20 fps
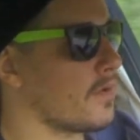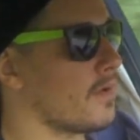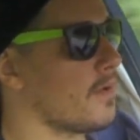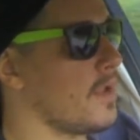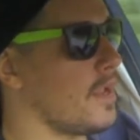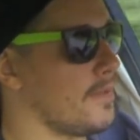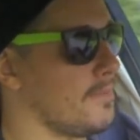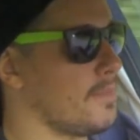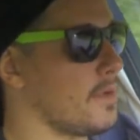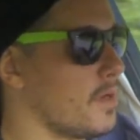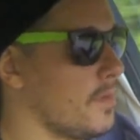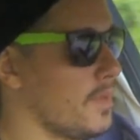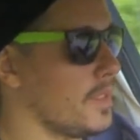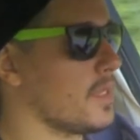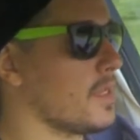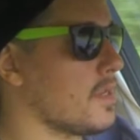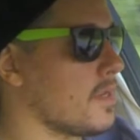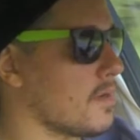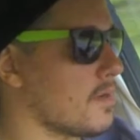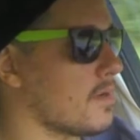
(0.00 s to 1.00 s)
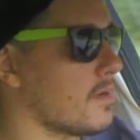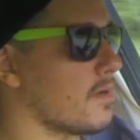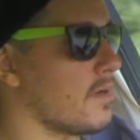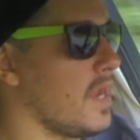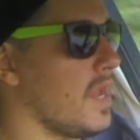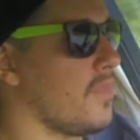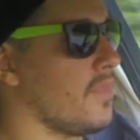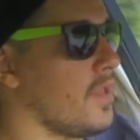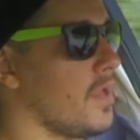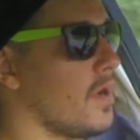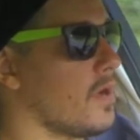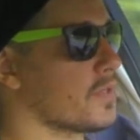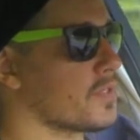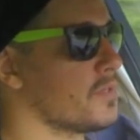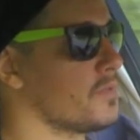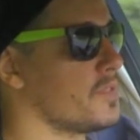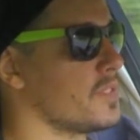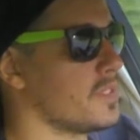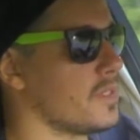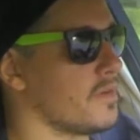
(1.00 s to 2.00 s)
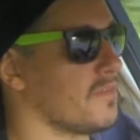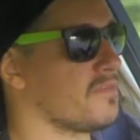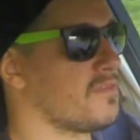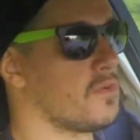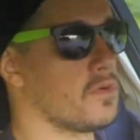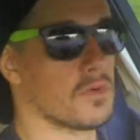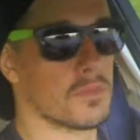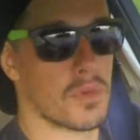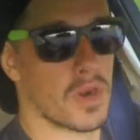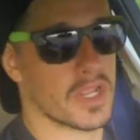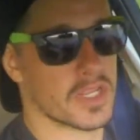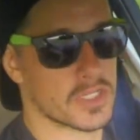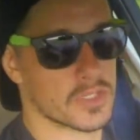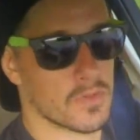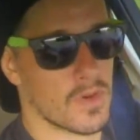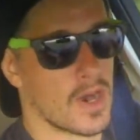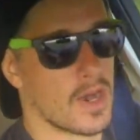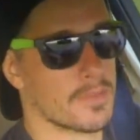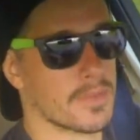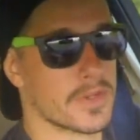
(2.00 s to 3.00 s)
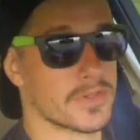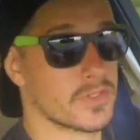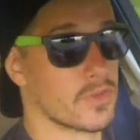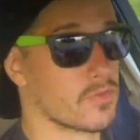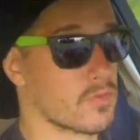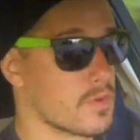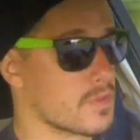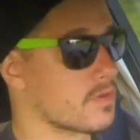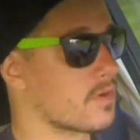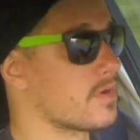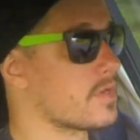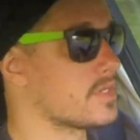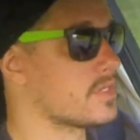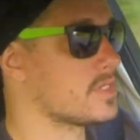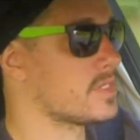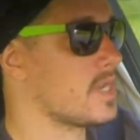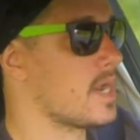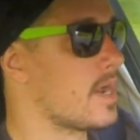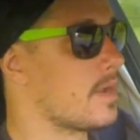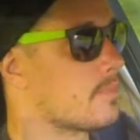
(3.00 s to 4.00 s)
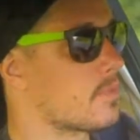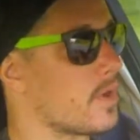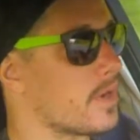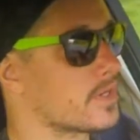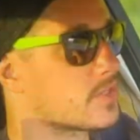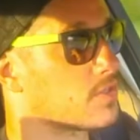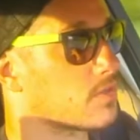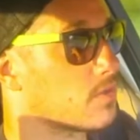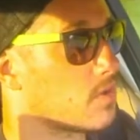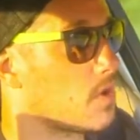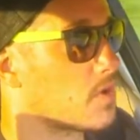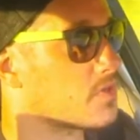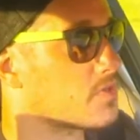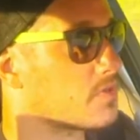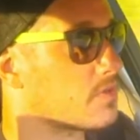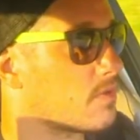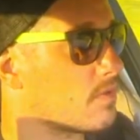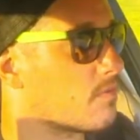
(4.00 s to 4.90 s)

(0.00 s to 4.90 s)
and put them in here, and then also did a full brake swap because the 330 CI brakes are larger than